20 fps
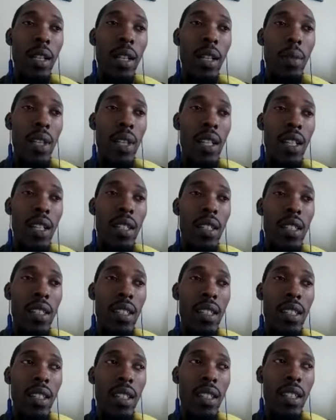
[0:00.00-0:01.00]
because
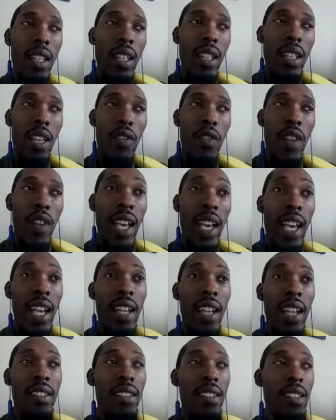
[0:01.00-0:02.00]
if I
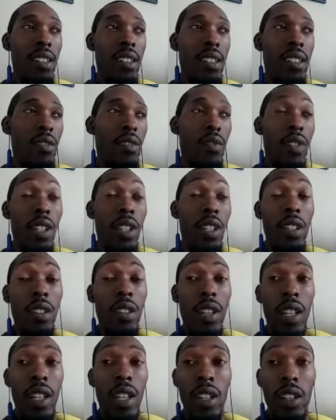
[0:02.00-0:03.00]
asked the video
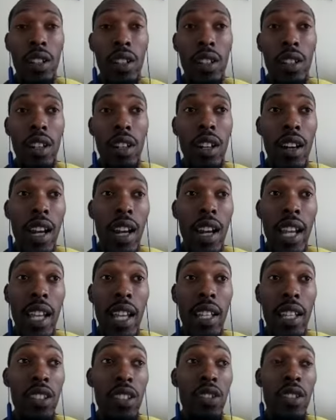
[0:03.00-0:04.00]
editor, all right, I
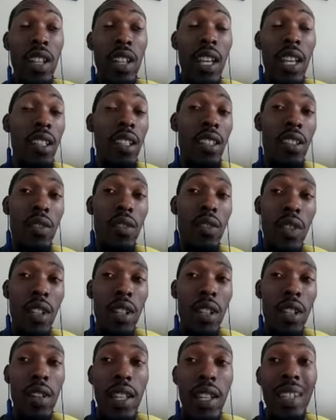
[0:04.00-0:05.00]
need you to edit this
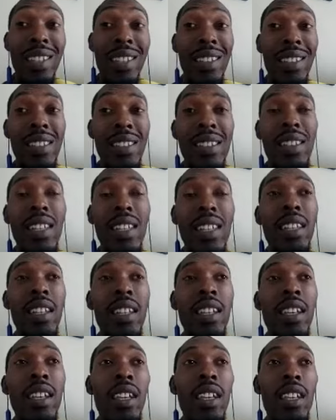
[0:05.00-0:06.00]
video, I need this thing,
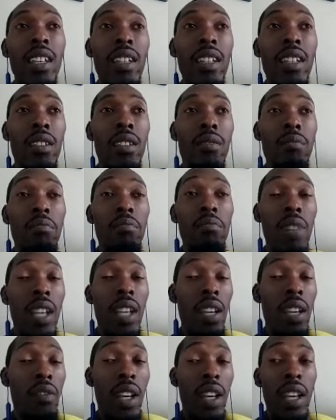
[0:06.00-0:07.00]
you know,
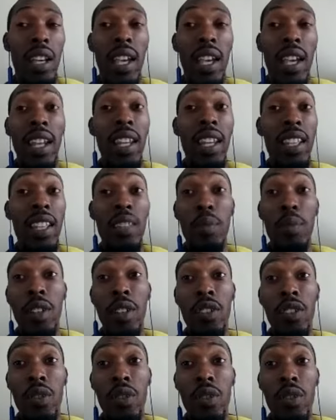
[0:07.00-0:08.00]
have I had
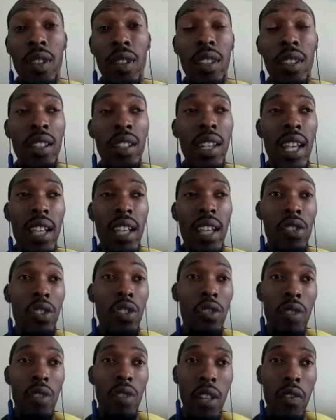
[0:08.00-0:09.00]
experience with it as a
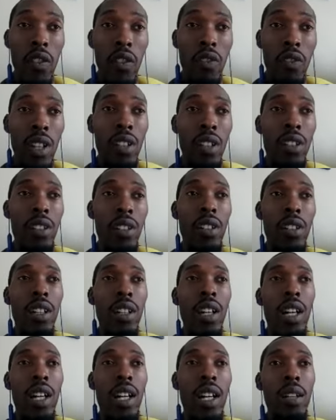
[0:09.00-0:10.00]
creative director?
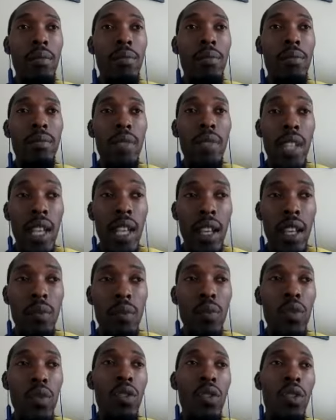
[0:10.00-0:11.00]
Um, yeah.
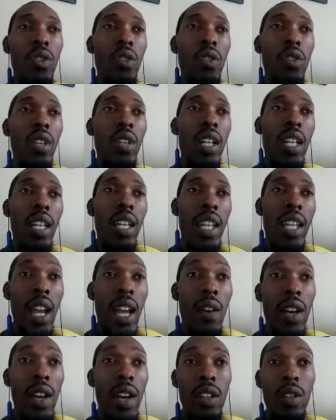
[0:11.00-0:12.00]
So now
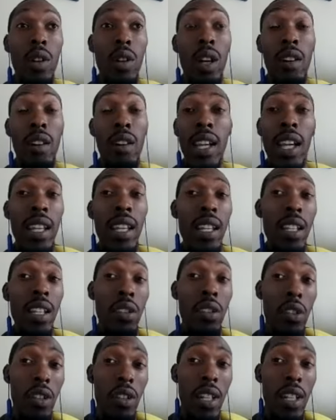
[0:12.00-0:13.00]
I know, all right, I need a
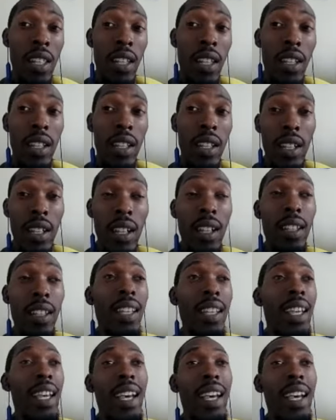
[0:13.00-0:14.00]
thirty second cut.
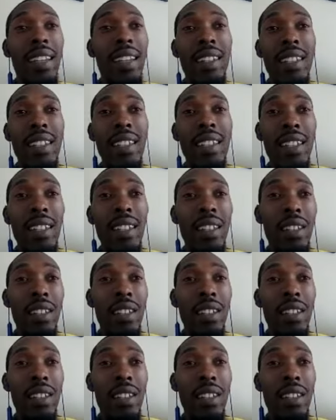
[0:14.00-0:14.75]
I need, you